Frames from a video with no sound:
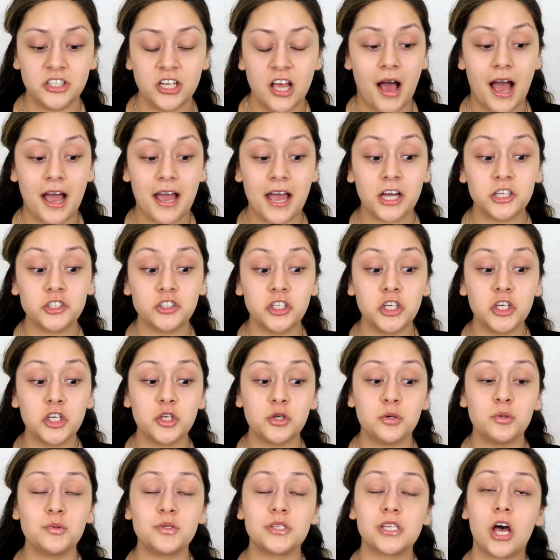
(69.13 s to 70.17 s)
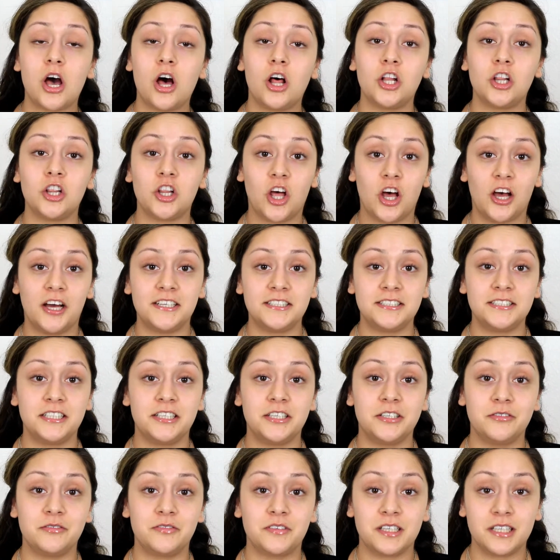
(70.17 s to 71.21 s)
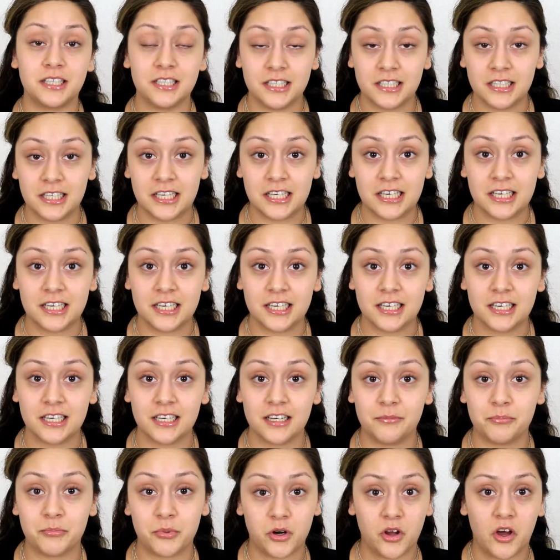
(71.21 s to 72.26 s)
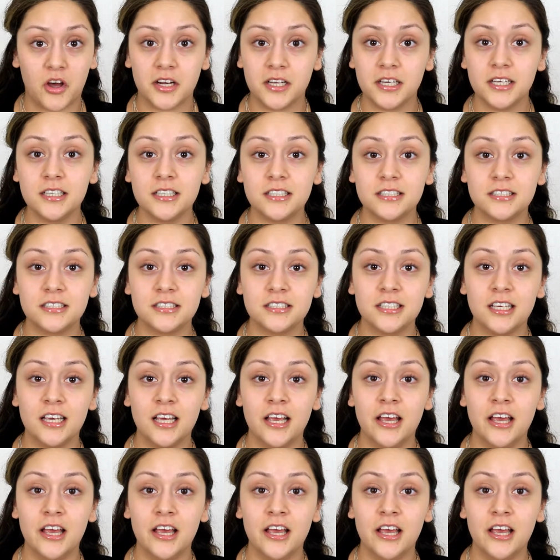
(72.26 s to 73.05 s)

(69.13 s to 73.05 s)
I actually use a lot of Clinique products,